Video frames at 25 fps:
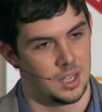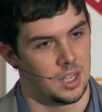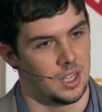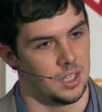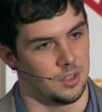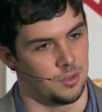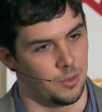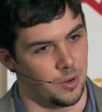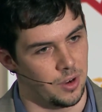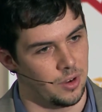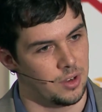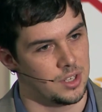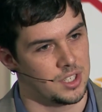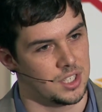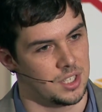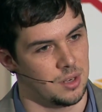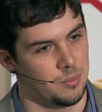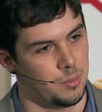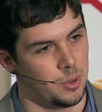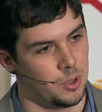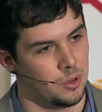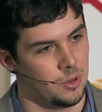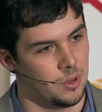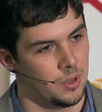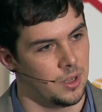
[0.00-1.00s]
It's very
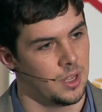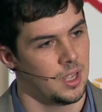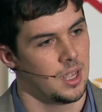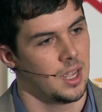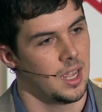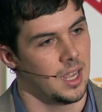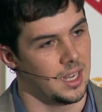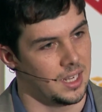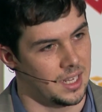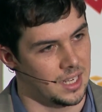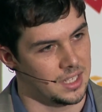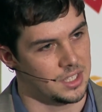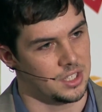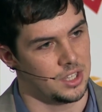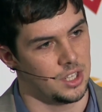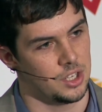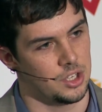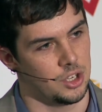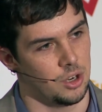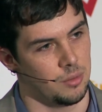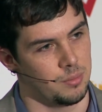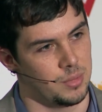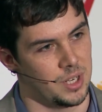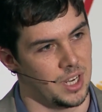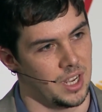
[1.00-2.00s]
simple, it gets the
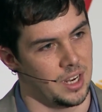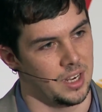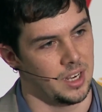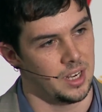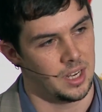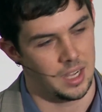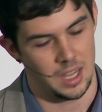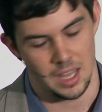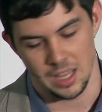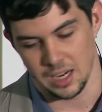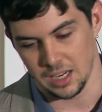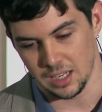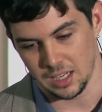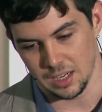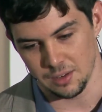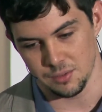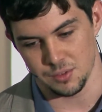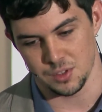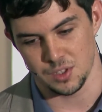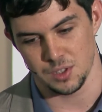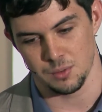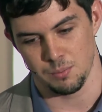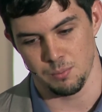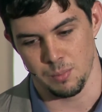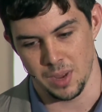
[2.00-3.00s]
job done, and it
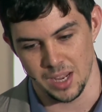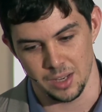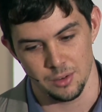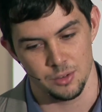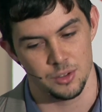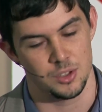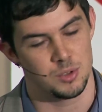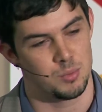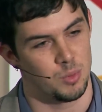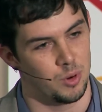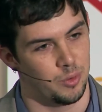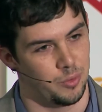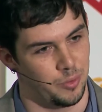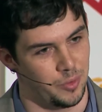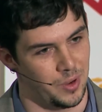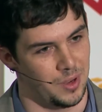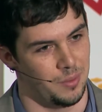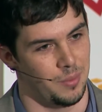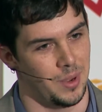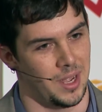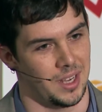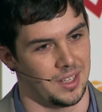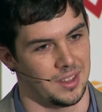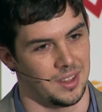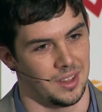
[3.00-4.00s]
gives mountains more
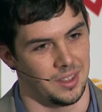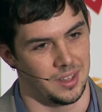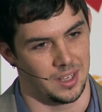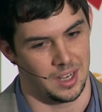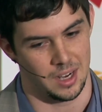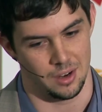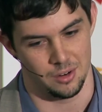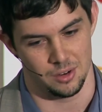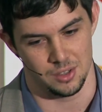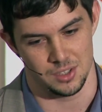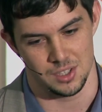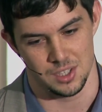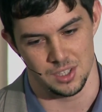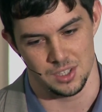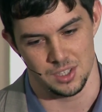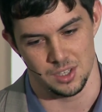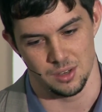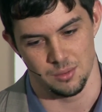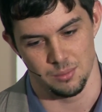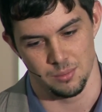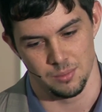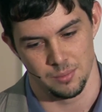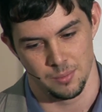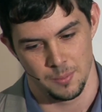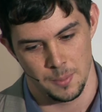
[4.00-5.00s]
feedback than the current
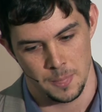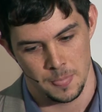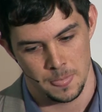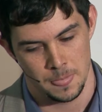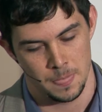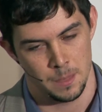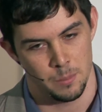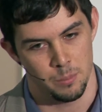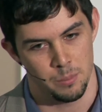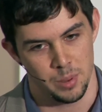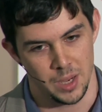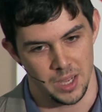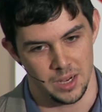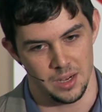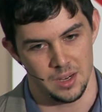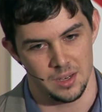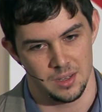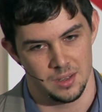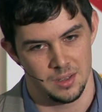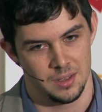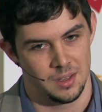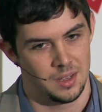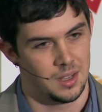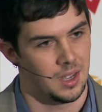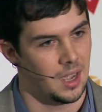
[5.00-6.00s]
system. But
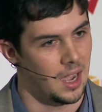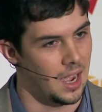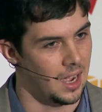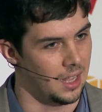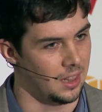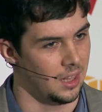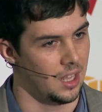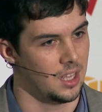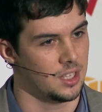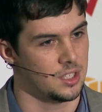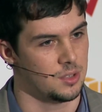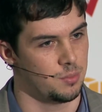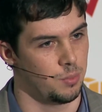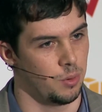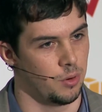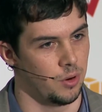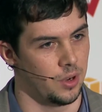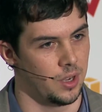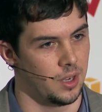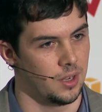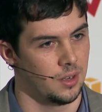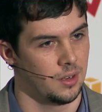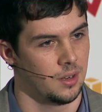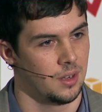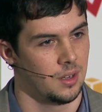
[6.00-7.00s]
our last
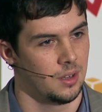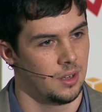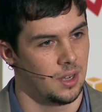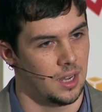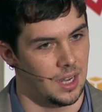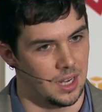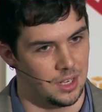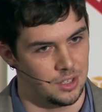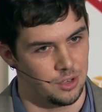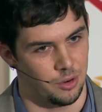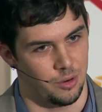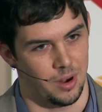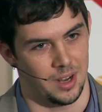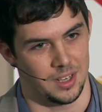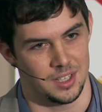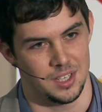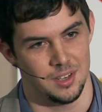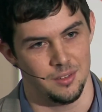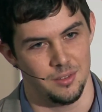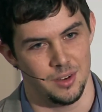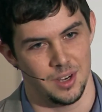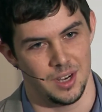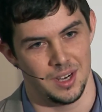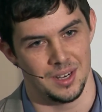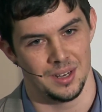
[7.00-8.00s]
point,
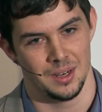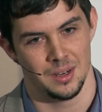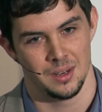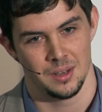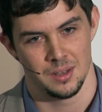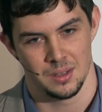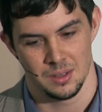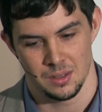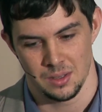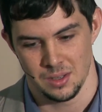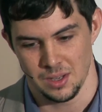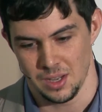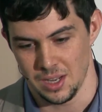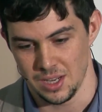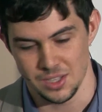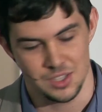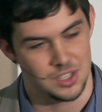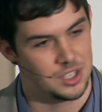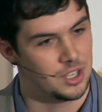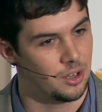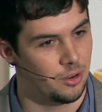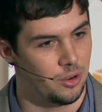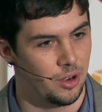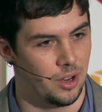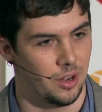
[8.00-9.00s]
interactivity, is
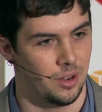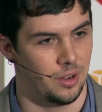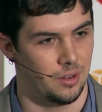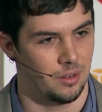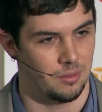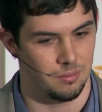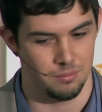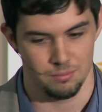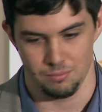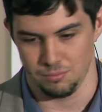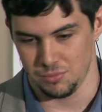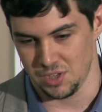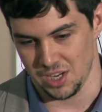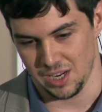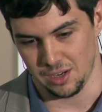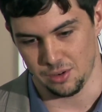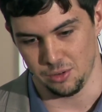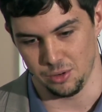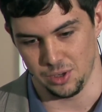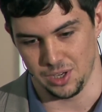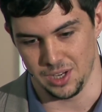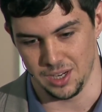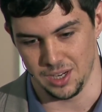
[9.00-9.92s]
still not tackled